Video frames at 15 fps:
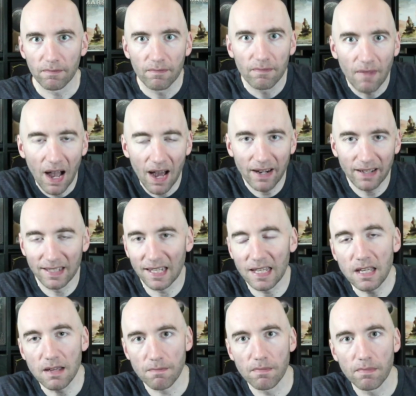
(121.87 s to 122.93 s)
on a
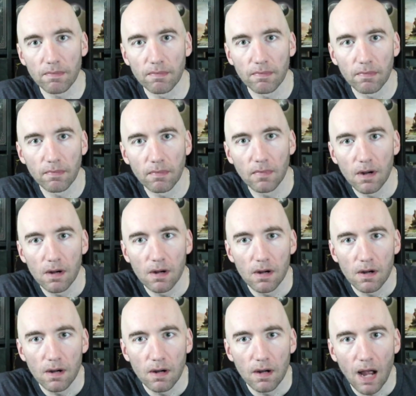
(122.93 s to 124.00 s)
team.
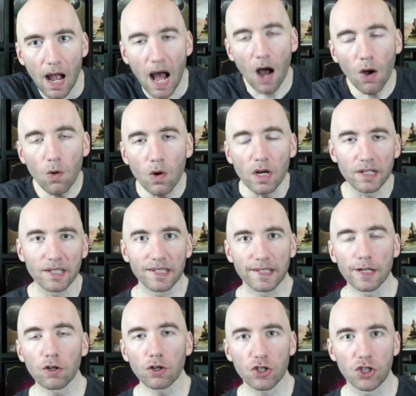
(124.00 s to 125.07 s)
How
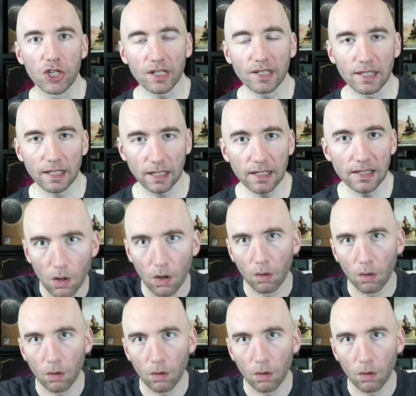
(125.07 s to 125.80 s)
synergistic is this?